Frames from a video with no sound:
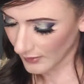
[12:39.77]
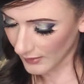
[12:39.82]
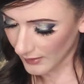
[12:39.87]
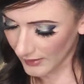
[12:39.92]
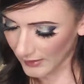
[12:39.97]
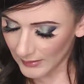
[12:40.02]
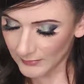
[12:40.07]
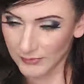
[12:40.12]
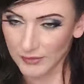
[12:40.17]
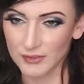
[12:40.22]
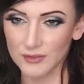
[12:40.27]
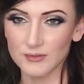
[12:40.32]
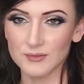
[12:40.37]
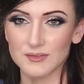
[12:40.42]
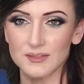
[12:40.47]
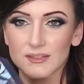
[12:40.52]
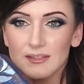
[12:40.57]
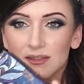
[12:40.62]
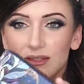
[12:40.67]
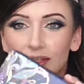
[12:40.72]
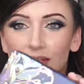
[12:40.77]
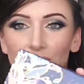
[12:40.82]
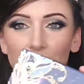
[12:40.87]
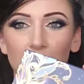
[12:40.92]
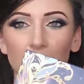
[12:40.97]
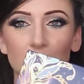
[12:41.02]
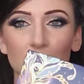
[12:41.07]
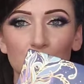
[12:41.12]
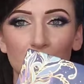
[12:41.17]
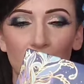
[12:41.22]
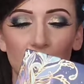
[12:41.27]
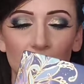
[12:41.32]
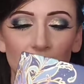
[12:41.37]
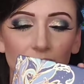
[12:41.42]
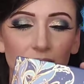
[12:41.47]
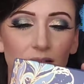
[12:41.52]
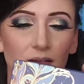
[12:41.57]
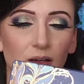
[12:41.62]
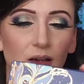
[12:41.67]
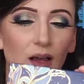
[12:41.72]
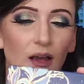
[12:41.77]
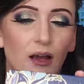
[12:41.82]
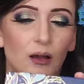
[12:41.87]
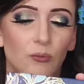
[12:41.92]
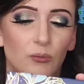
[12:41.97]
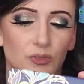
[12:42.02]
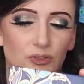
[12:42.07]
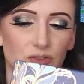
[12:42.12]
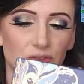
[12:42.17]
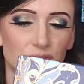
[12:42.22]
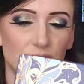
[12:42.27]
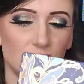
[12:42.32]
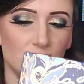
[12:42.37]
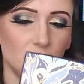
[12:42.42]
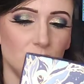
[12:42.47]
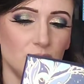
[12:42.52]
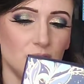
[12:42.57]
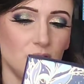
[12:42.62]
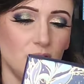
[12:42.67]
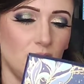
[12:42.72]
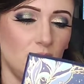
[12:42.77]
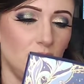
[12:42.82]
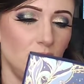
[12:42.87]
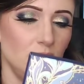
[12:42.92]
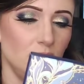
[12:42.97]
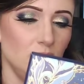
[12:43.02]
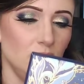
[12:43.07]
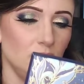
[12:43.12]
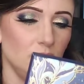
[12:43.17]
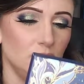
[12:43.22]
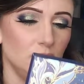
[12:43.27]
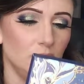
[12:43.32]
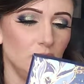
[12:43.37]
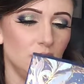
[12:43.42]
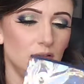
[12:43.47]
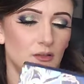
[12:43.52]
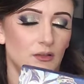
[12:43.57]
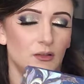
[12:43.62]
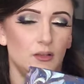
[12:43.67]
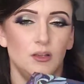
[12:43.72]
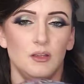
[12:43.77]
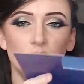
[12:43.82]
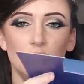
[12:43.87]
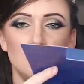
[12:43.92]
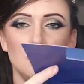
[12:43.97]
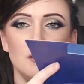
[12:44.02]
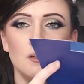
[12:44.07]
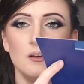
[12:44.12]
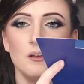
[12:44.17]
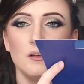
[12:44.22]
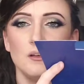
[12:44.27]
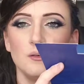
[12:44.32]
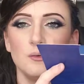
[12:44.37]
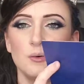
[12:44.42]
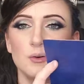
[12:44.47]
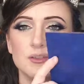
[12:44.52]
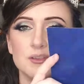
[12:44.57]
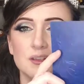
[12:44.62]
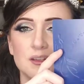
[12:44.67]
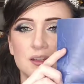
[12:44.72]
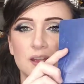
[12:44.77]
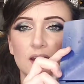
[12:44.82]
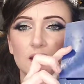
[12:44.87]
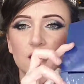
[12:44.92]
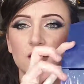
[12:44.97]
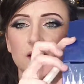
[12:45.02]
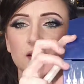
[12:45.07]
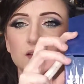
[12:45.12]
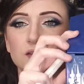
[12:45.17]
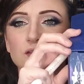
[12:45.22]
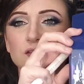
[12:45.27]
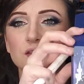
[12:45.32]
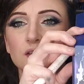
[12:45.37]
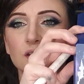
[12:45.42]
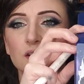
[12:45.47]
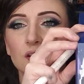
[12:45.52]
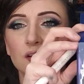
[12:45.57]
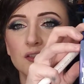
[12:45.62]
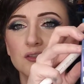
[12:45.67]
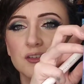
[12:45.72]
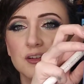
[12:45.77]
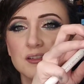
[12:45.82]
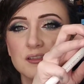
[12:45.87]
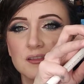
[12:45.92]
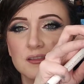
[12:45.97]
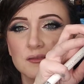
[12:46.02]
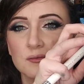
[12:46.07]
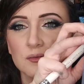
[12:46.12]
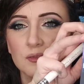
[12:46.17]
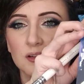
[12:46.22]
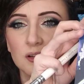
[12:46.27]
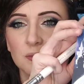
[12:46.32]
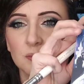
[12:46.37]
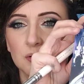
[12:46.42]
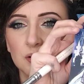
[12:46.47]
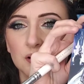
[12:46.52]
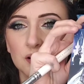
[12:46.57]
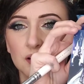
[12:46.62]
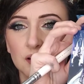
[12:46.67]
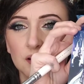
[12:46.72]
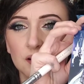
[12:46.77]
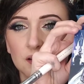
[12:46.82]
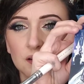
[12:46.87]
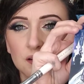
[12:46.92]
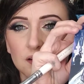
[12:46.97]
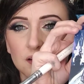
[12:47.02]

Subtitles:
And I'm going to use the Cinderella palette, which this one's called Horse and Carriage. Her dress is really pretty.